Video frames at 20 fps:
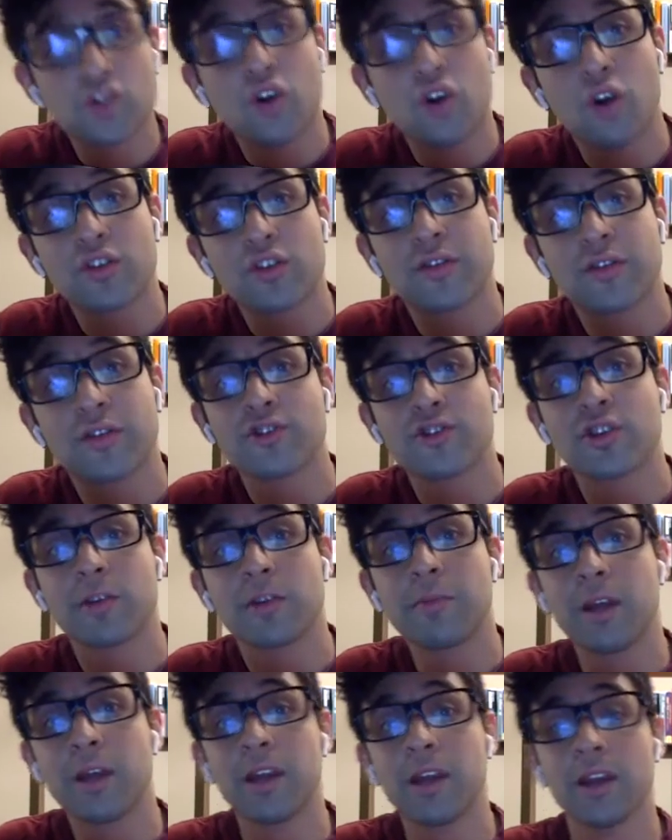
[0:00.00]
controversial
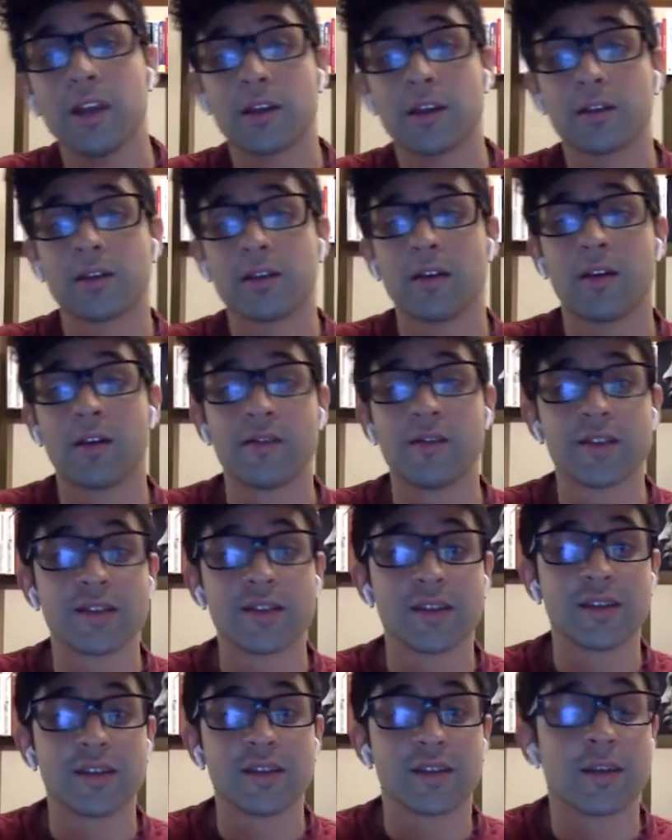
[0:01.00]
opinion of the
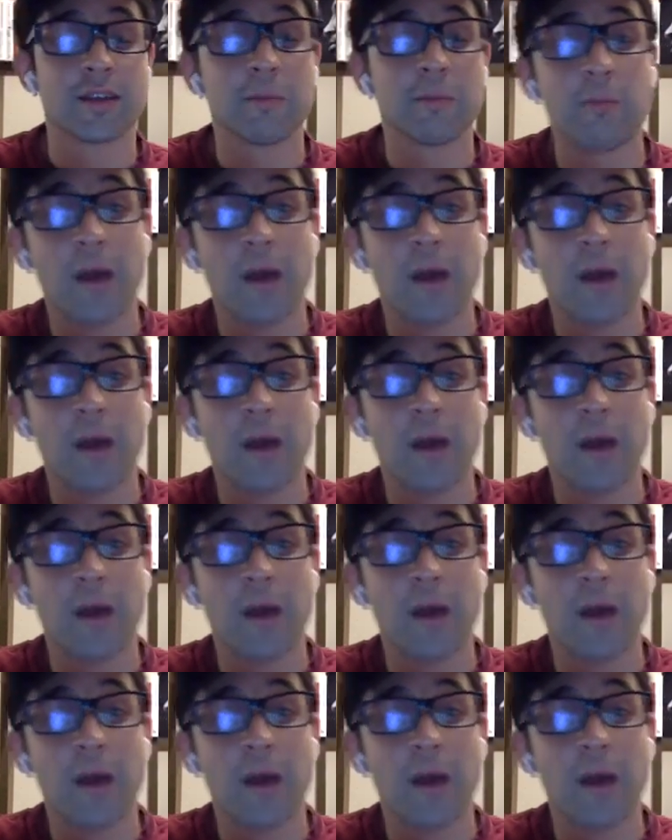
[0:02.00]
season,